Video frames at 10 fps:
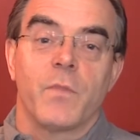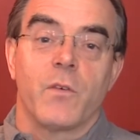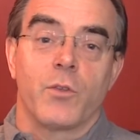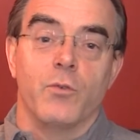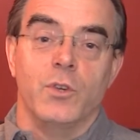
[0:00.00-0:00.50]

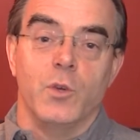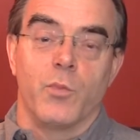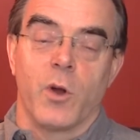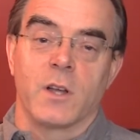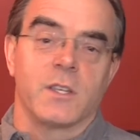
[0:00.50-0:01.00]
through due
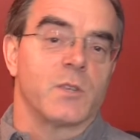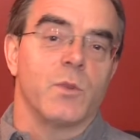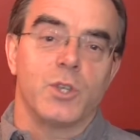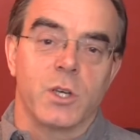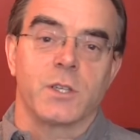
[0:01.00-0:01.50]
process
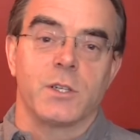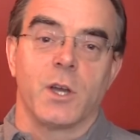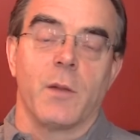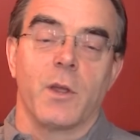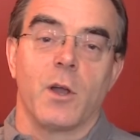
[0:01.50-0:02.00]
with just and
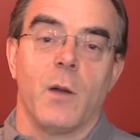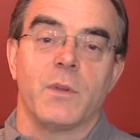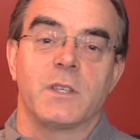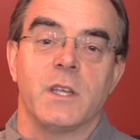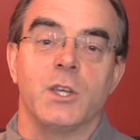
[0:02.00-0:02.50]
timely
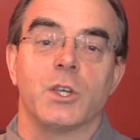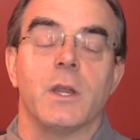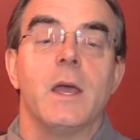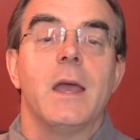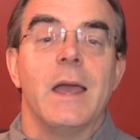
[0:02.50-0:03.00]

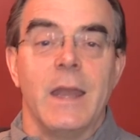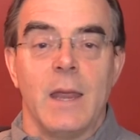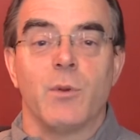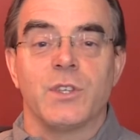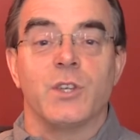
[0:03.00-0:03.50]
compensation,
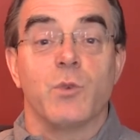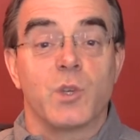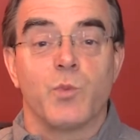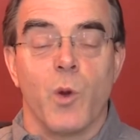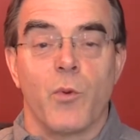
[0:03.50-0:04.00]
enables it to
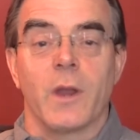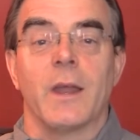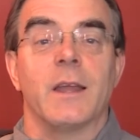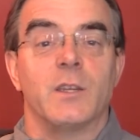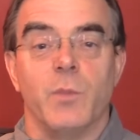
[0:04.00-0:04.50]
expropriate
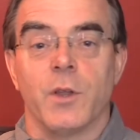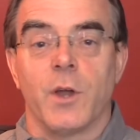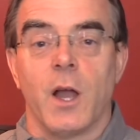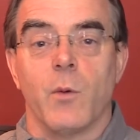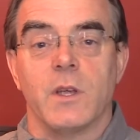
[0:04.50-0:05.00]
land to build
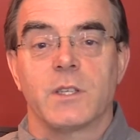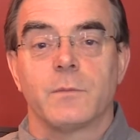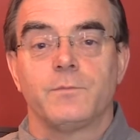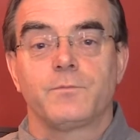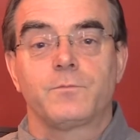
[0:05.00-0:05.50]

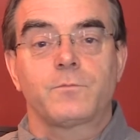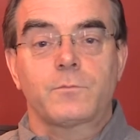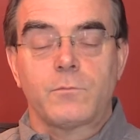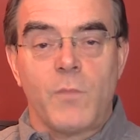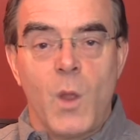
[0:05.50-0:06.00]
highways.
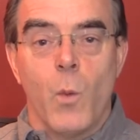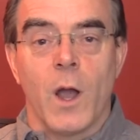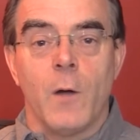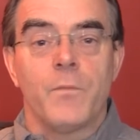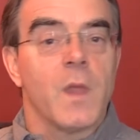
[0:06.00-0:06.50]

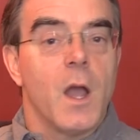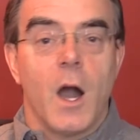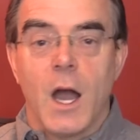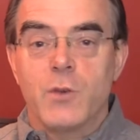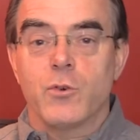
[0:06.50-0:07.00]
Well,
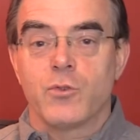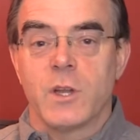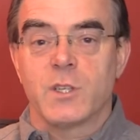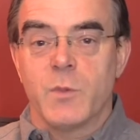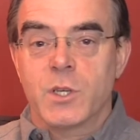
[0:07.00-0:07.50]
hydro
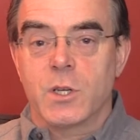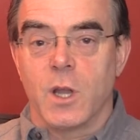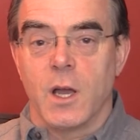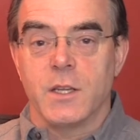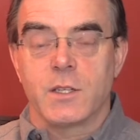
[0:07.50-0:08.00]
transmission
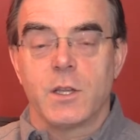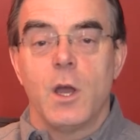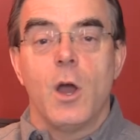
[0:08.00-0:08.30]
lines